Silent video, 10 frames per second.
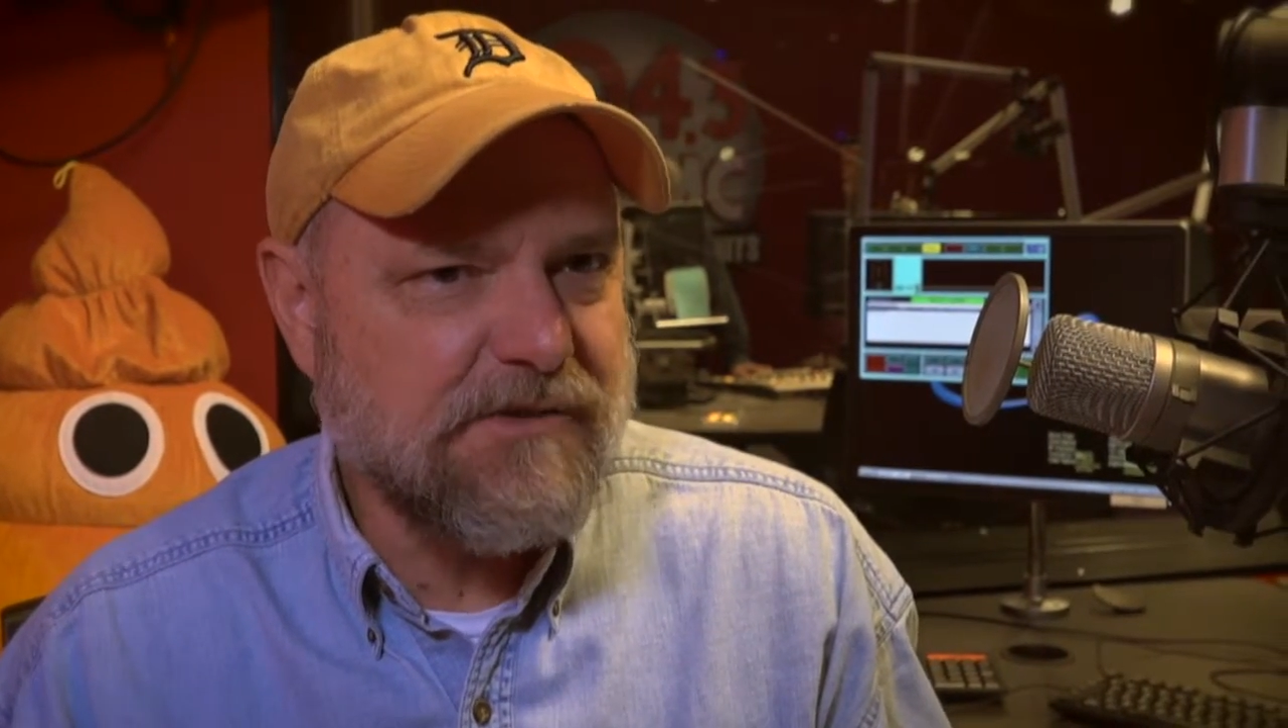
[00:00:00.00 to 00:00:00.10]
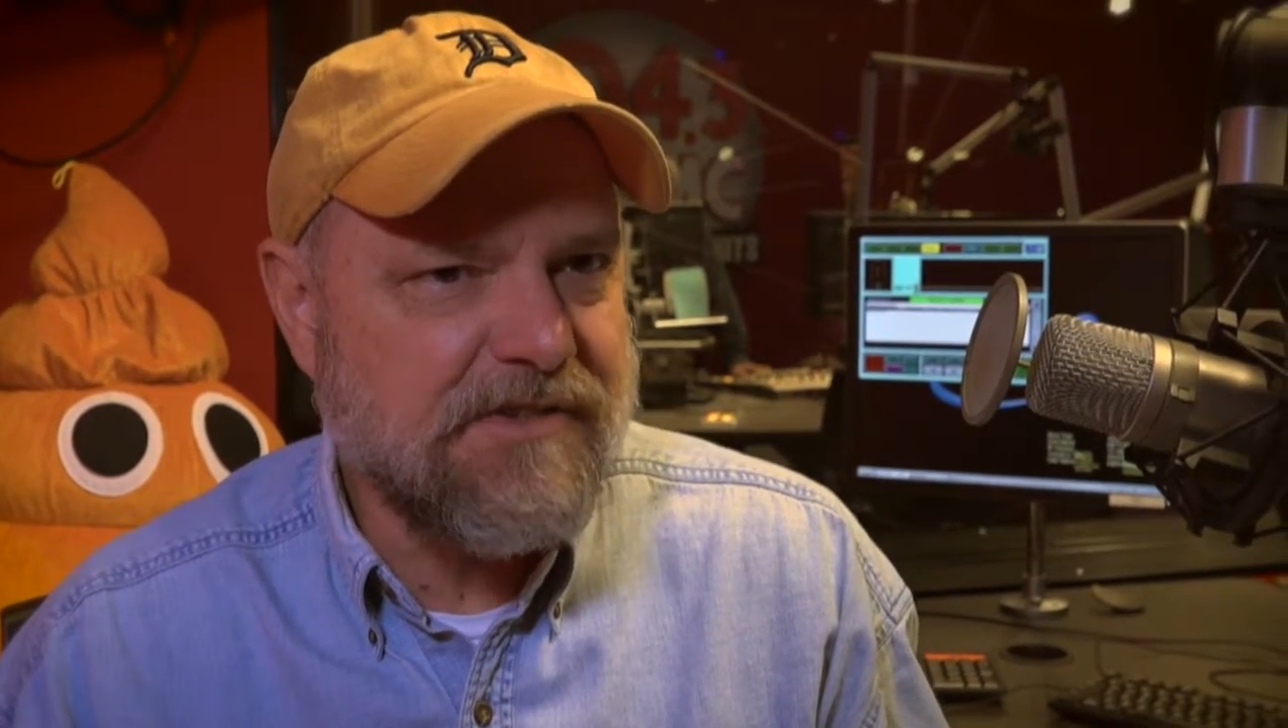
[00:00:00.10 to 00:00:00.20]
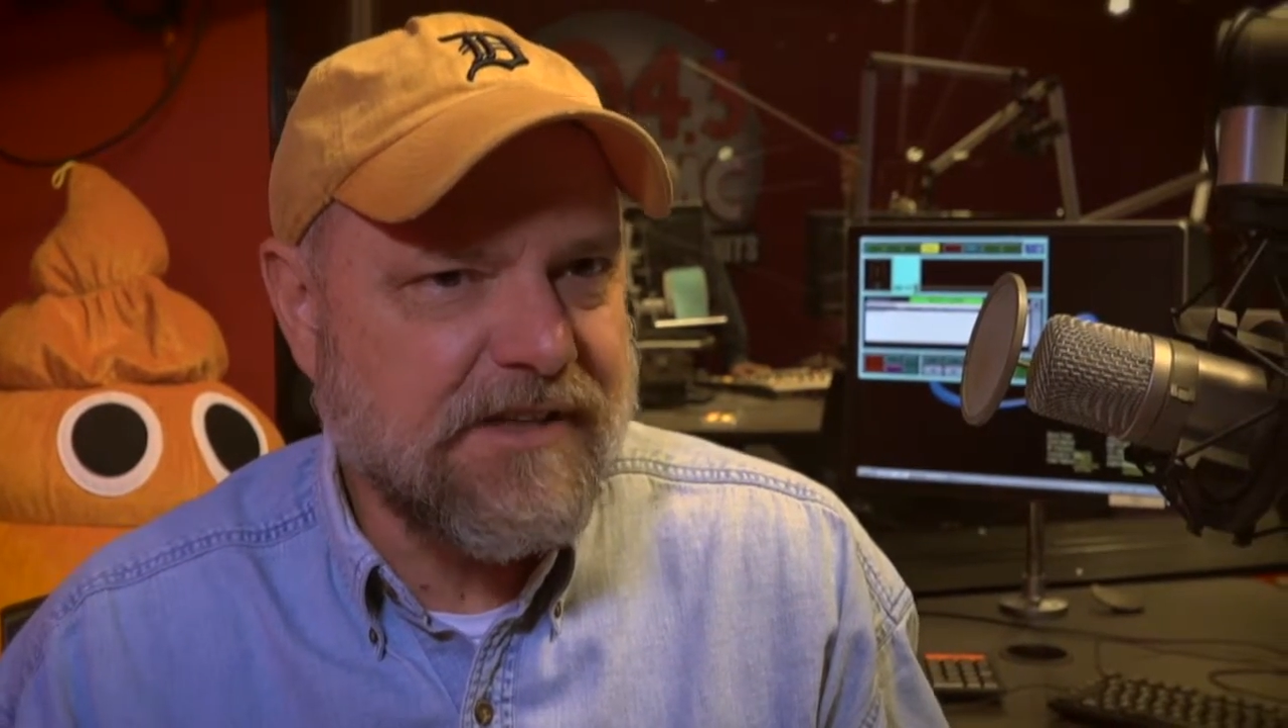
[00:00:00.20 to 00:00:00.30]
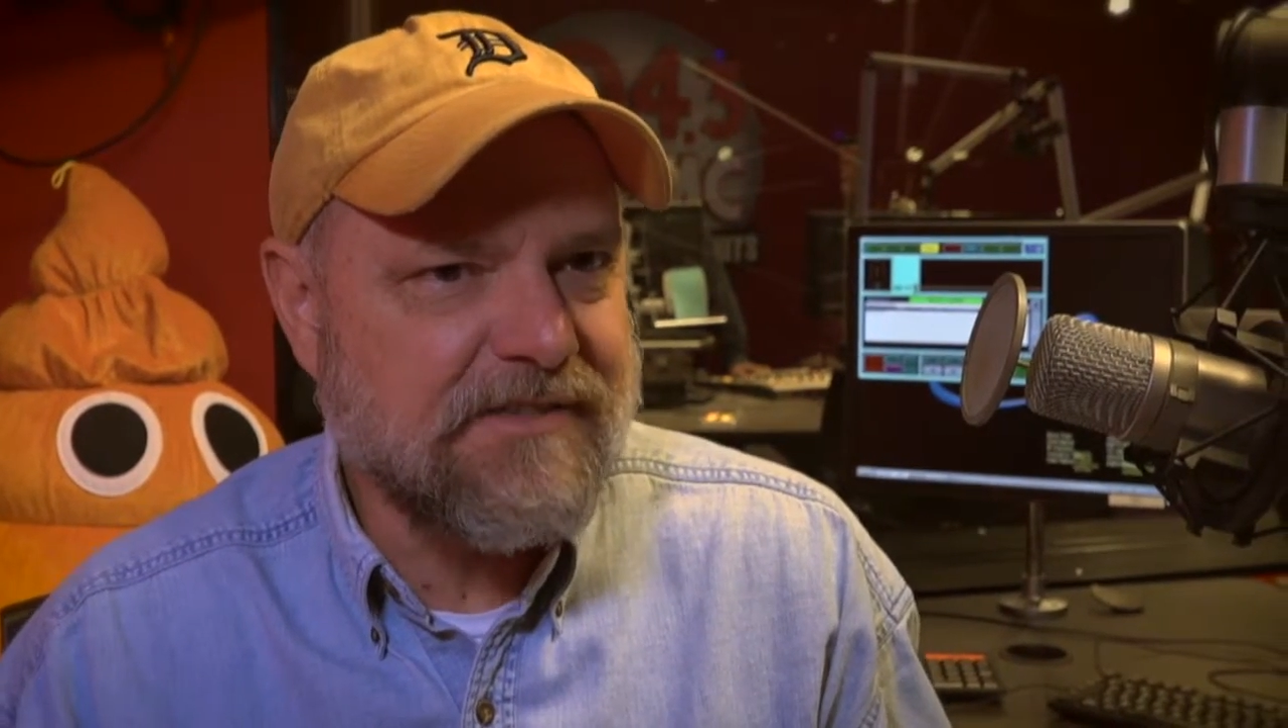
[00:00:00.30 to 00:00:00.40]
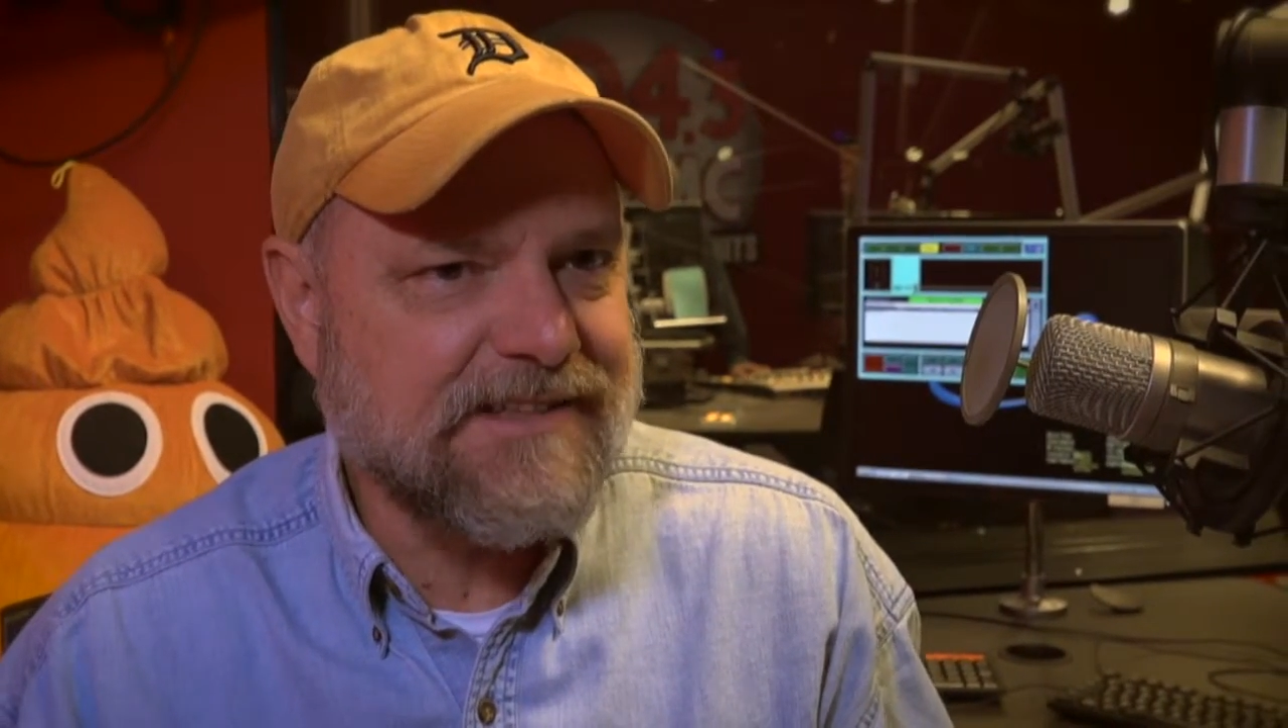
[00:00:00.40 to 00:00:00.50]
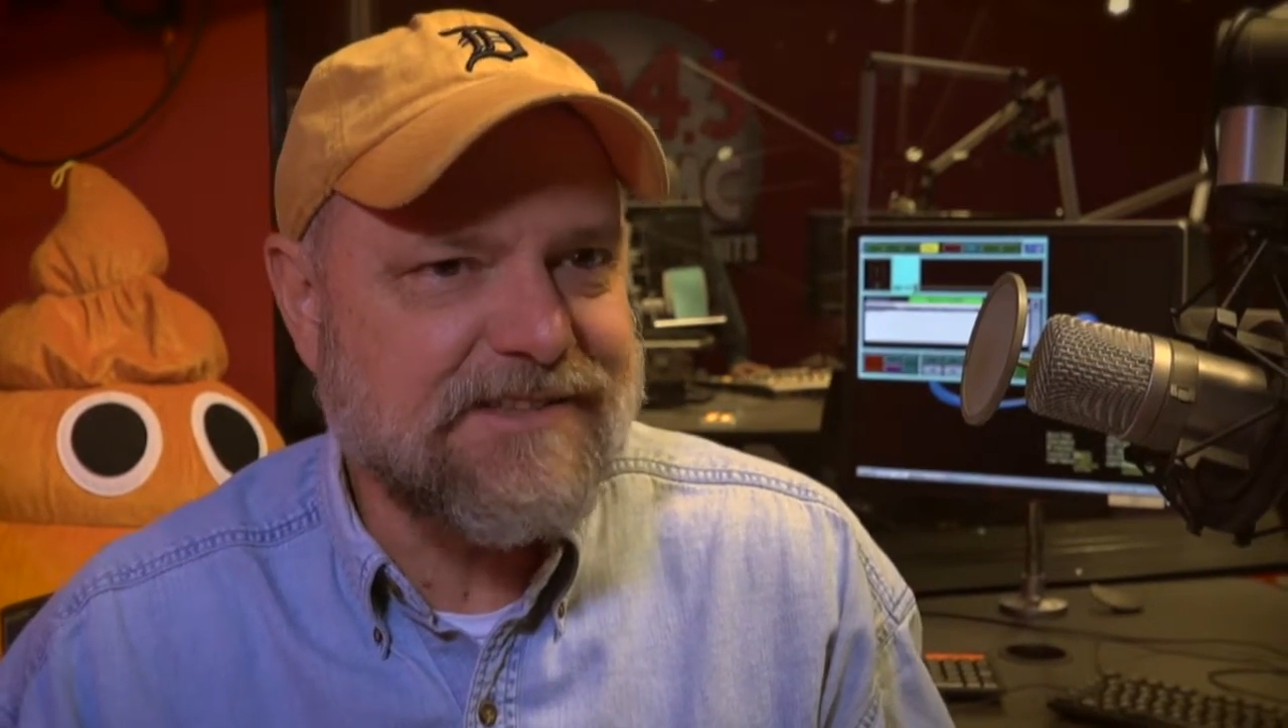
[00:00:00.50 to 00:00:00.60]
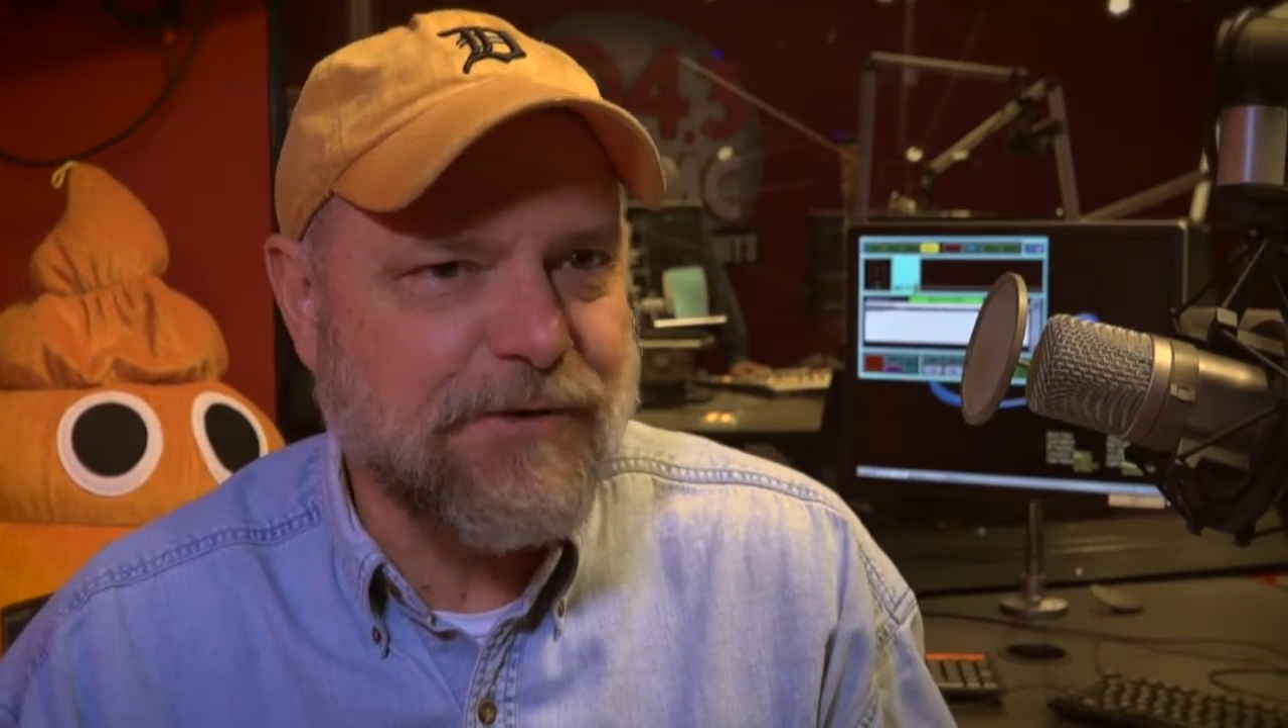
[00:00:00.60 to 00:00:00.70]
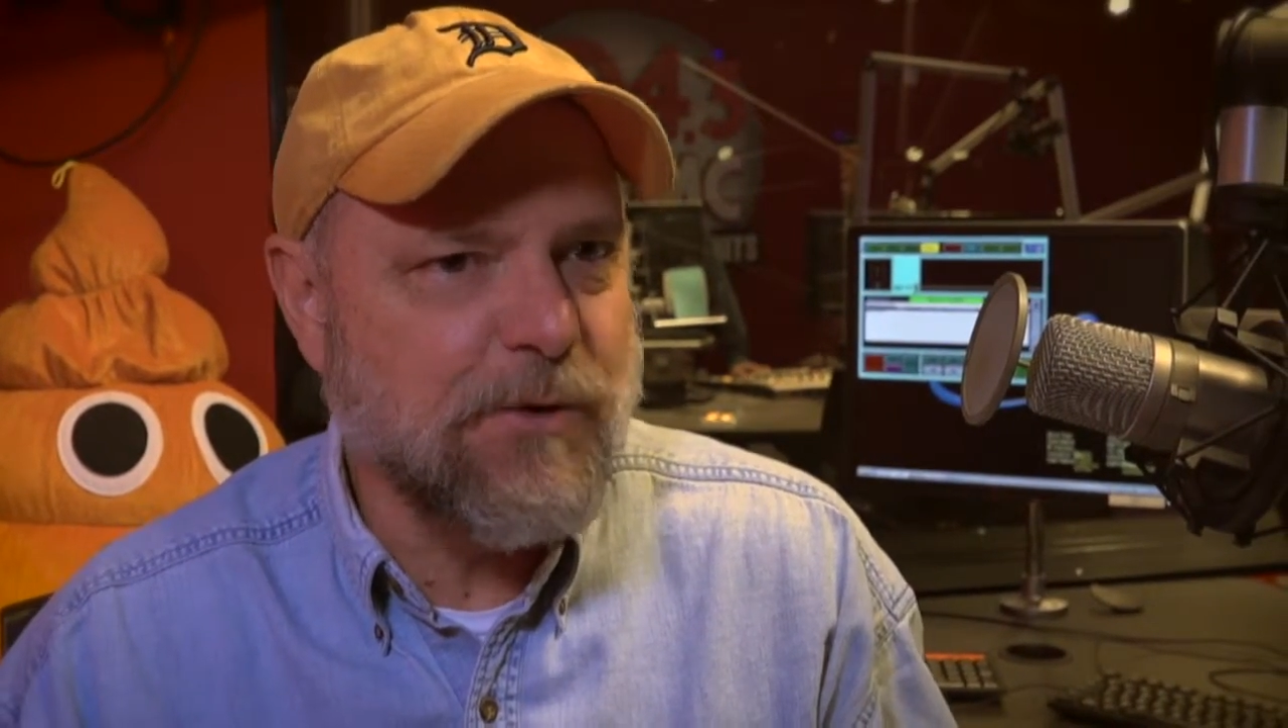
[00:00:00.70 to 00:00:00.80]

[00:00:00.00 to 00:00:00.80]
you think that's the